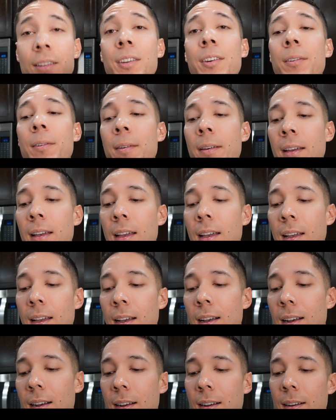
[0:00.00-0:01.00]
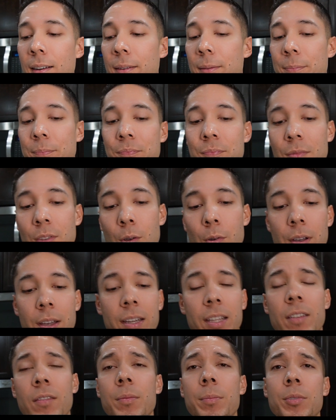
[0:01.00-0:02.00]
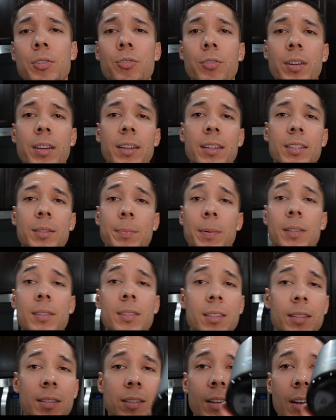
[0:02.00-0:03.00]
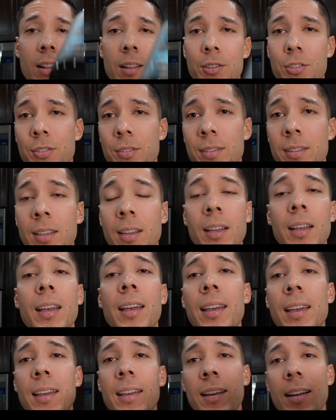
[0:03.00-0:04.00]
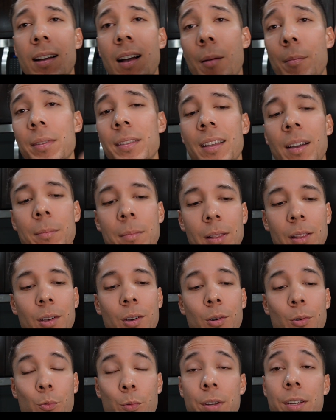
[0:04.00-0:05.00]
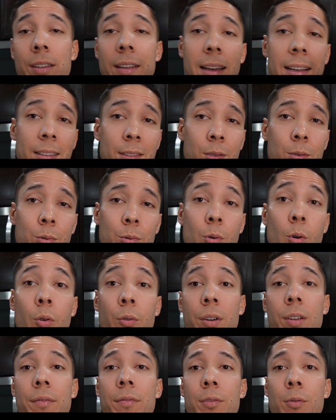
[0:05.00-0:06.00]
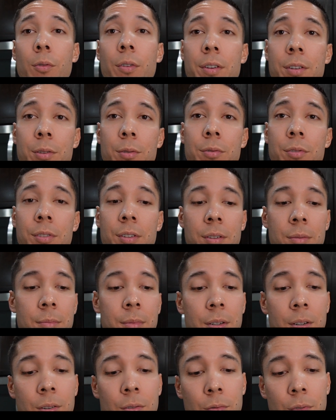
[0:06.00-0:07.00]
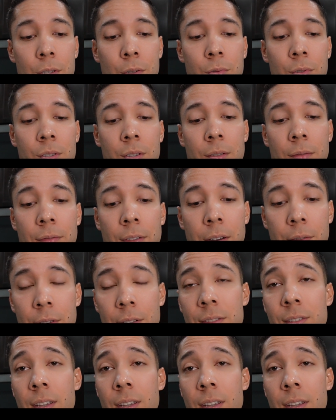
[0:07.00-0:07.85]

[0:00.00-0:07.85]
know. Go ahead, give them a try, especially this collagen. And comment down below when you guys do, or if you are using them, you know, which one's your favorite